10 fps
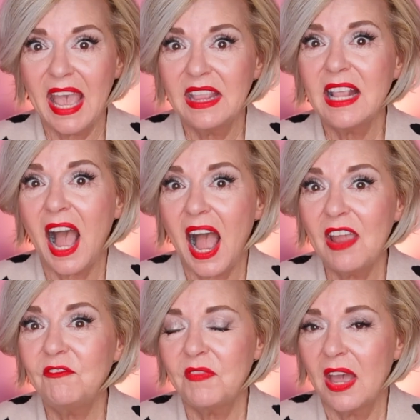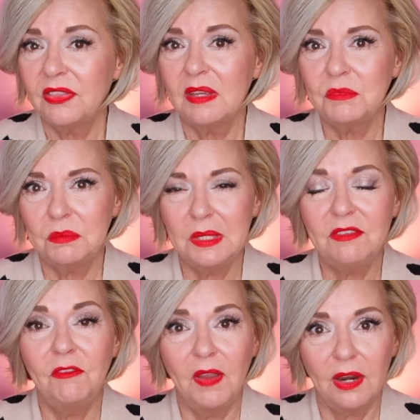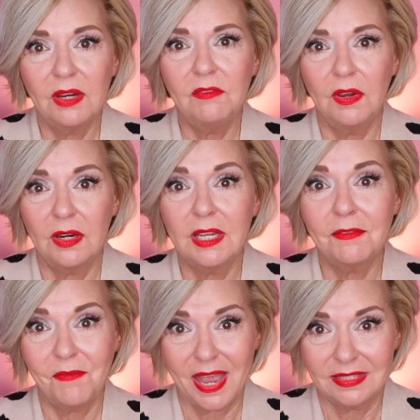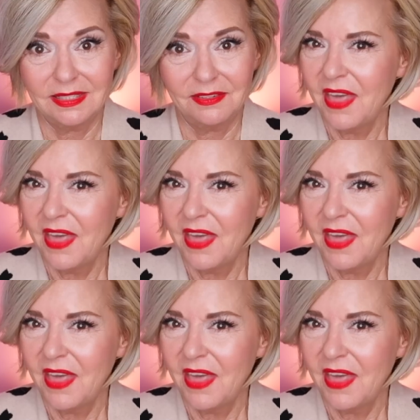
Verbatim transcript: and I found them to be very, very effective.